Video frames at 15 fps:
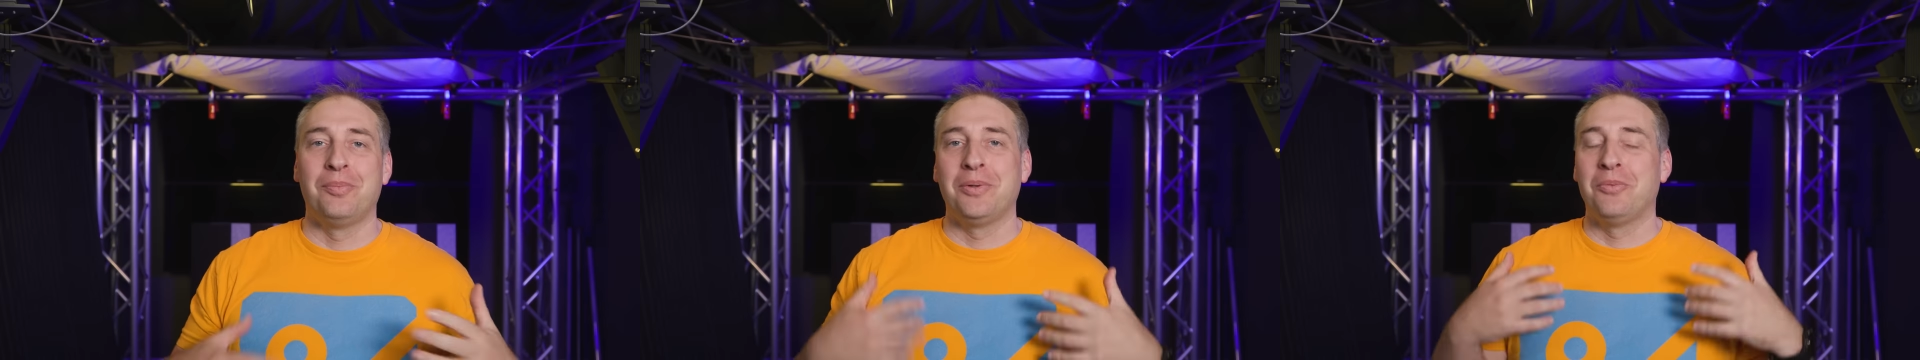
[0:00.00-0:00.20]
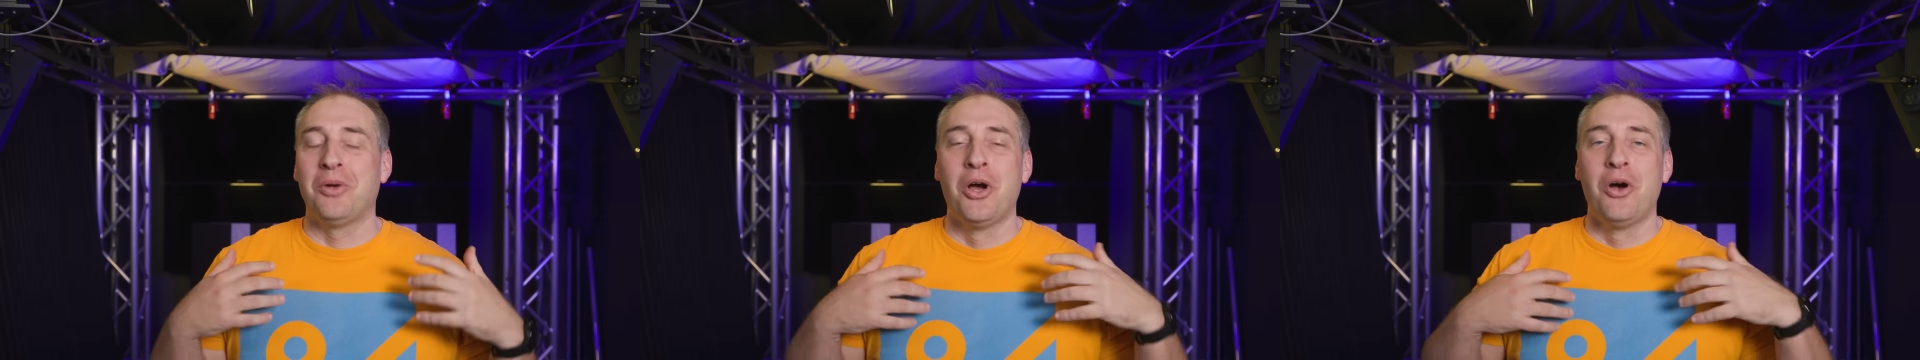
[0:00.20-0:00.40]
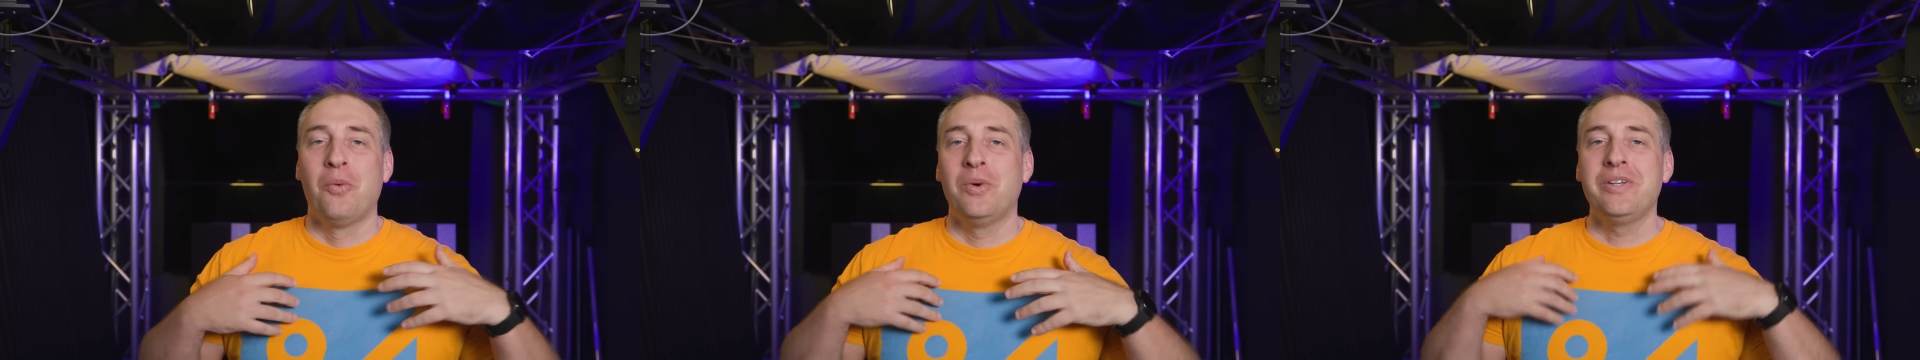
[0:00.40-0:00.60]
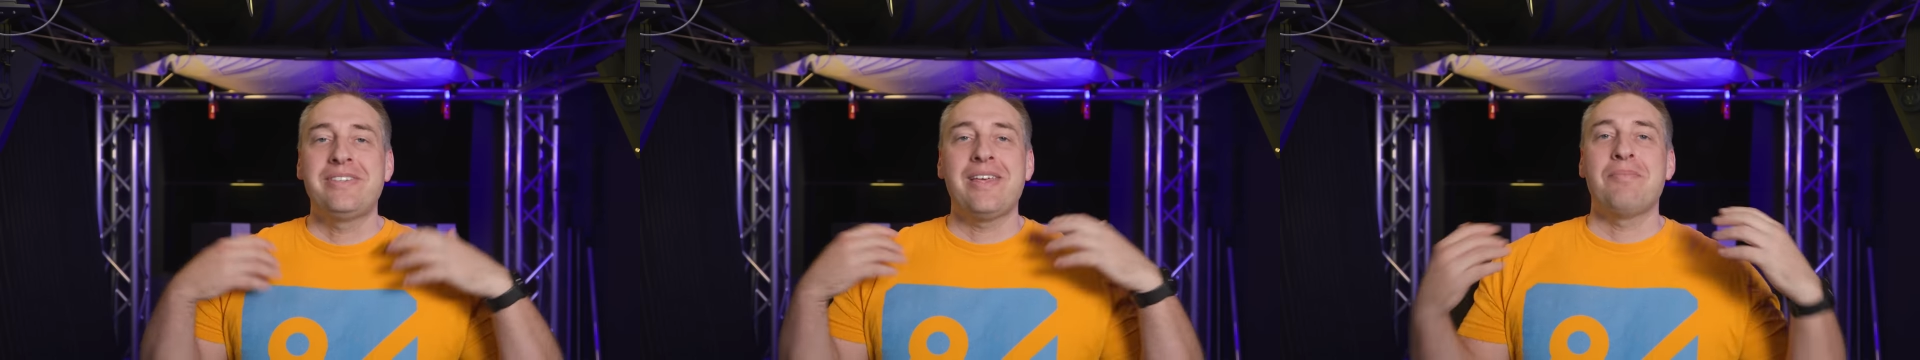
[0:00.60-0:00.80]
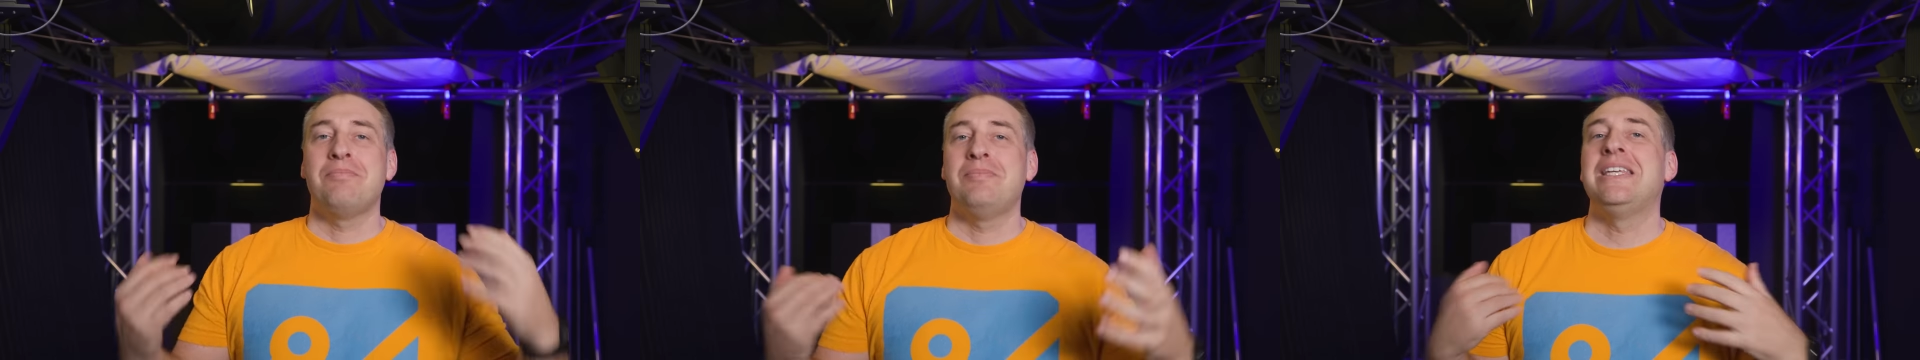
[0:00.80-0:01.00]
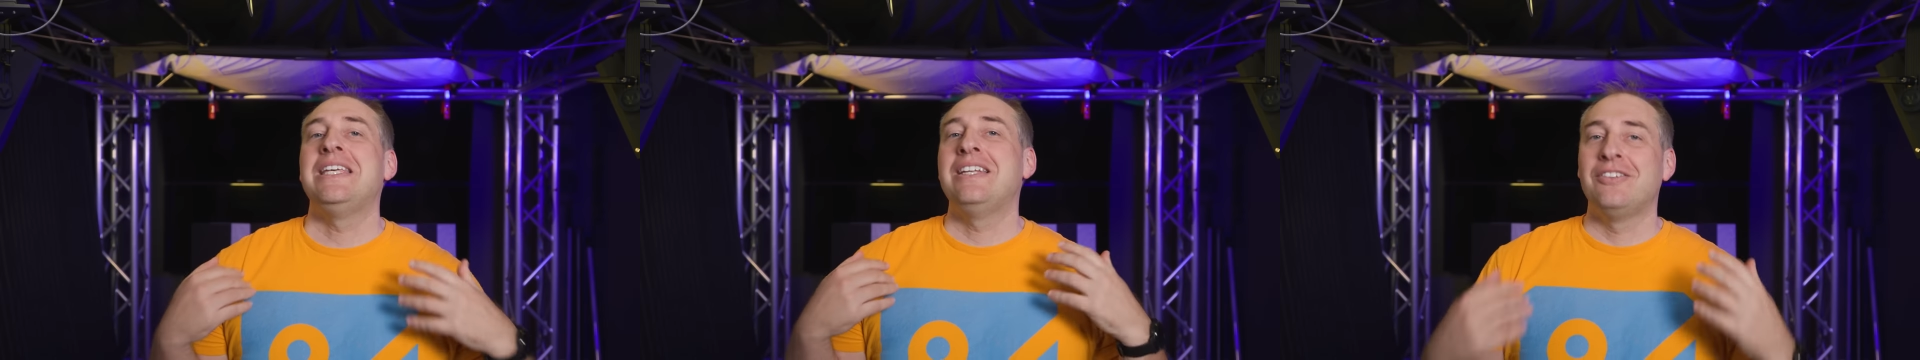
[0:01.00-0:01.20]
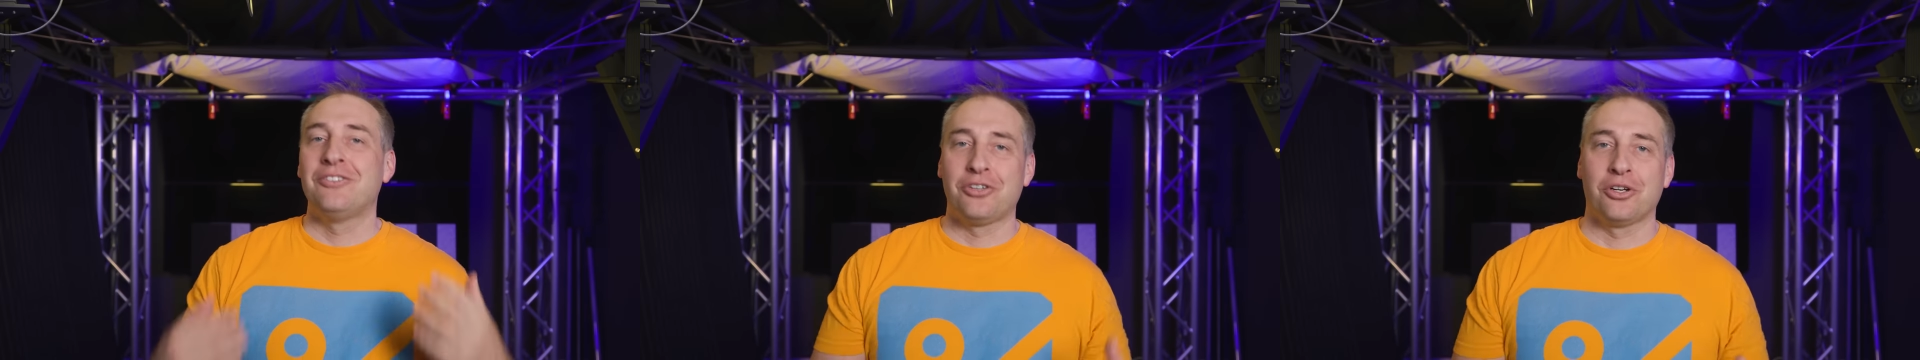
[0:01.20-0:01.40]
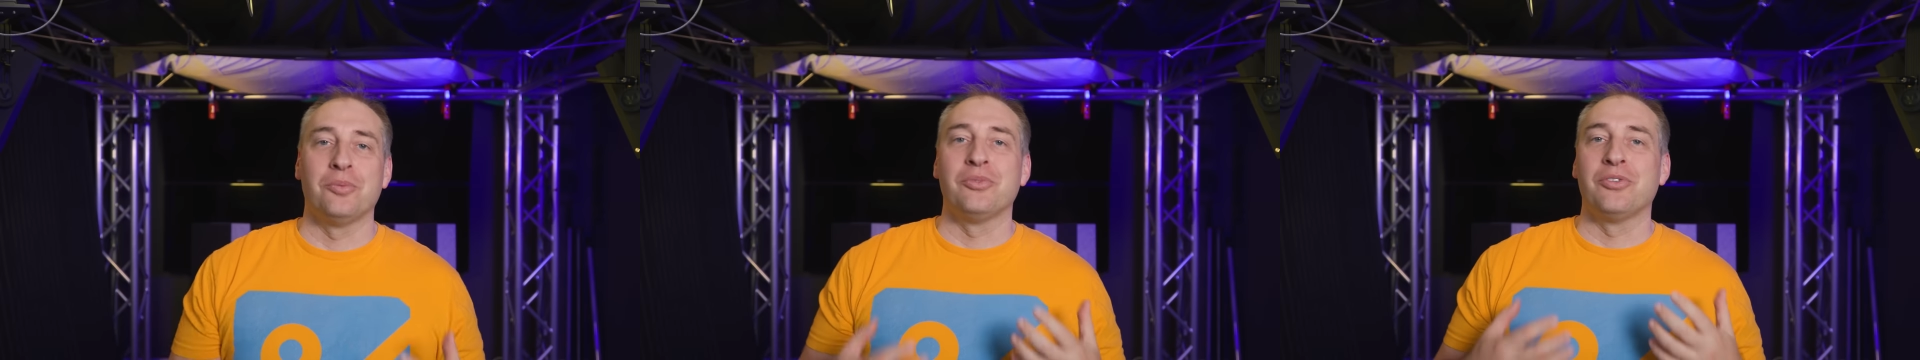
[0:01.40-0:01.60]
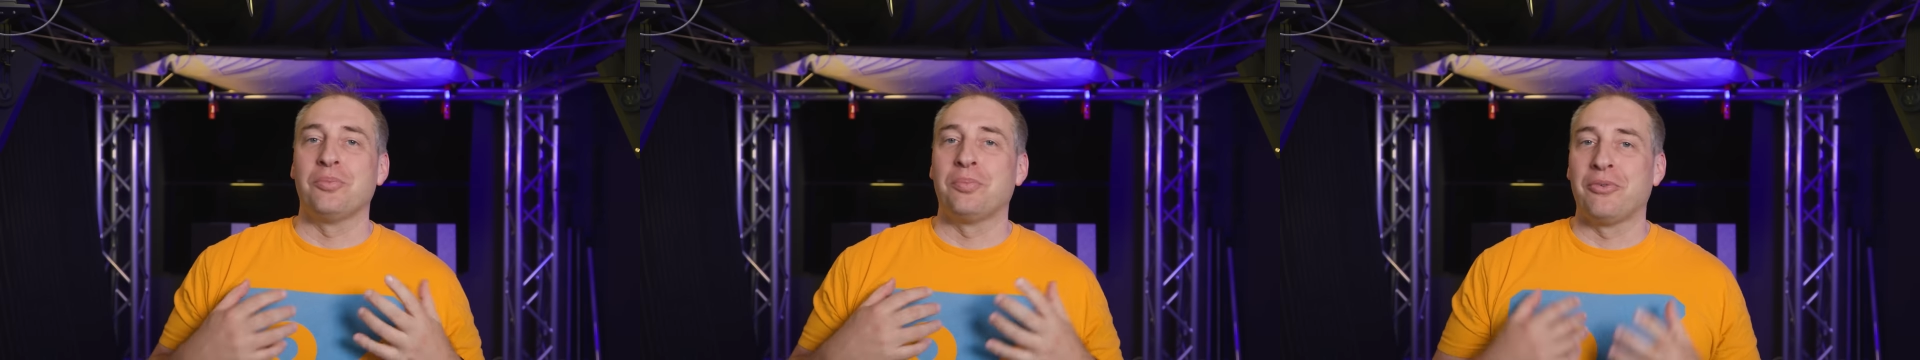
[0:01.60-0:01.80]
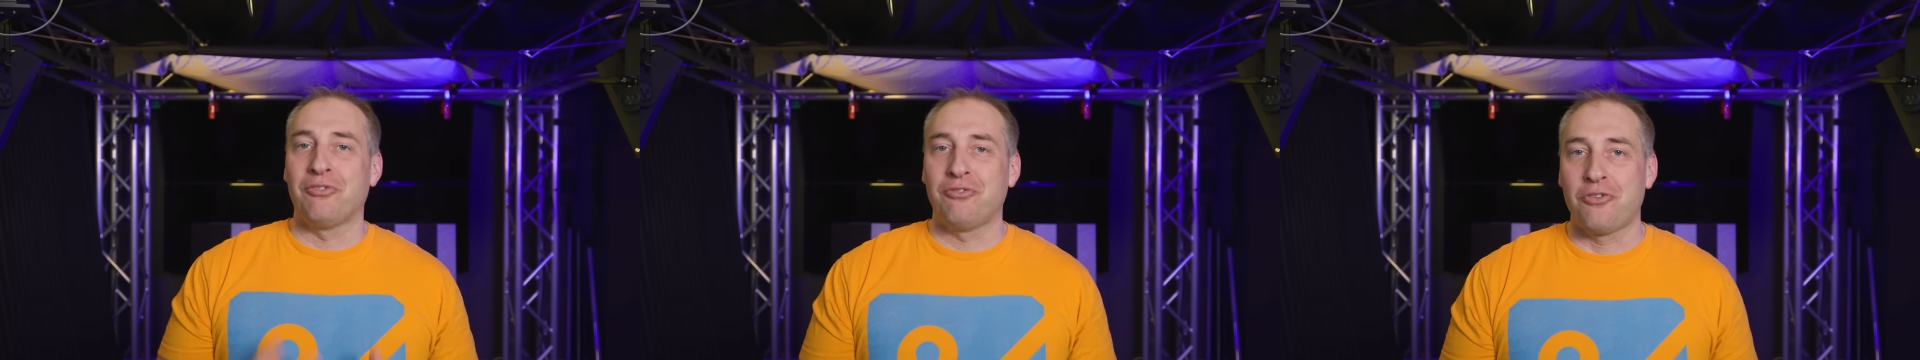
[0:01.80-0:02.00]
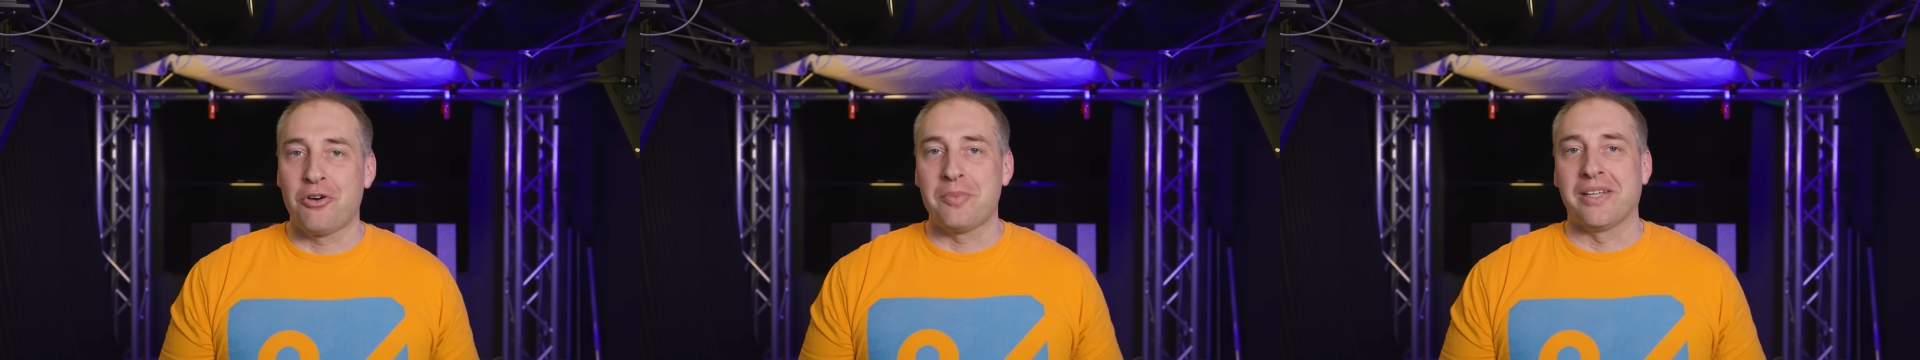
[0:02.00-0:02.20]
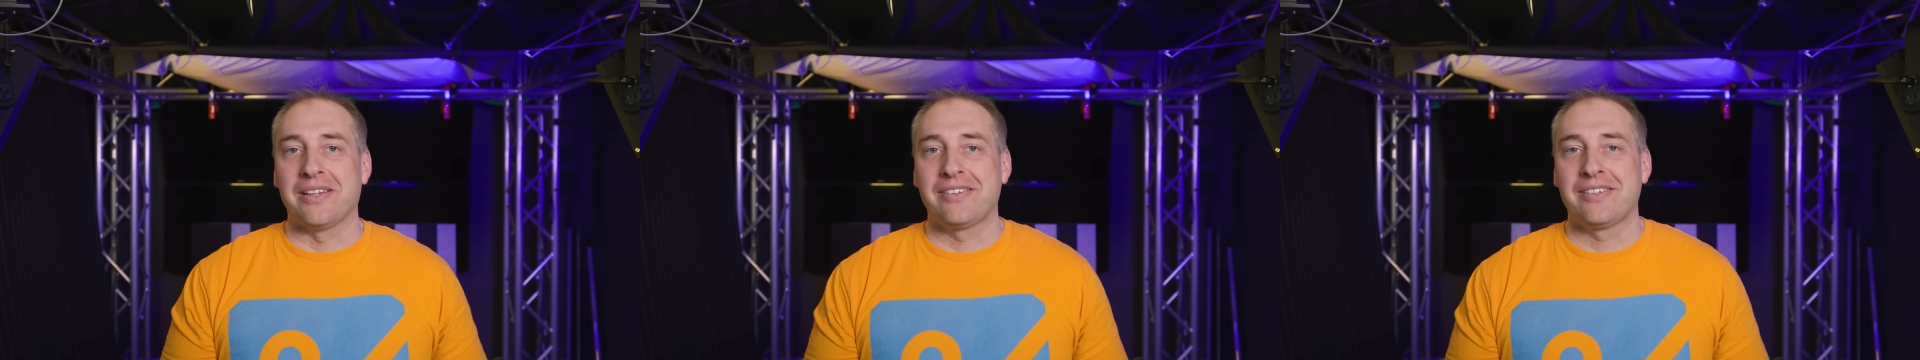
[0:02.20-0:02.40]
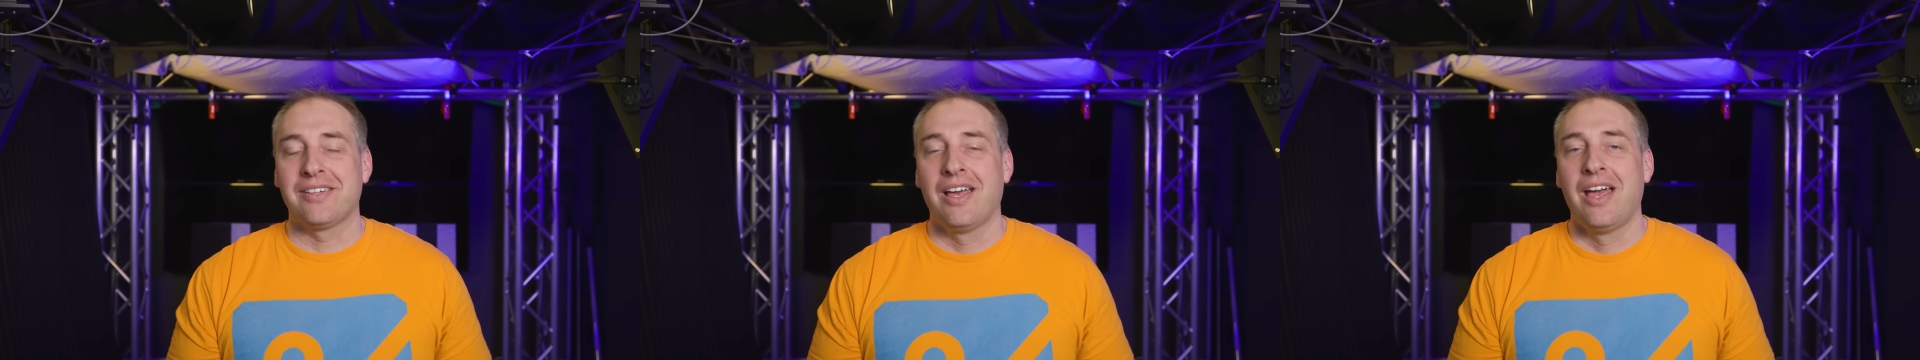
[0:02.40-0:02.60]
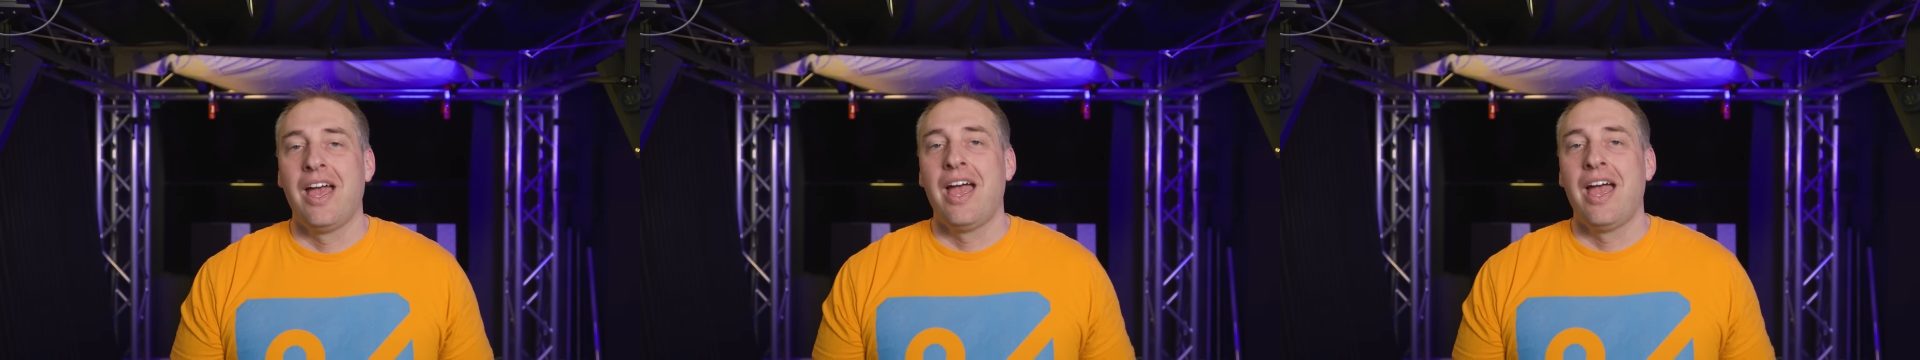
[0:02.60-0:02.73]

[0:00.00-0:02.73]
but what does that mean in terms of performance?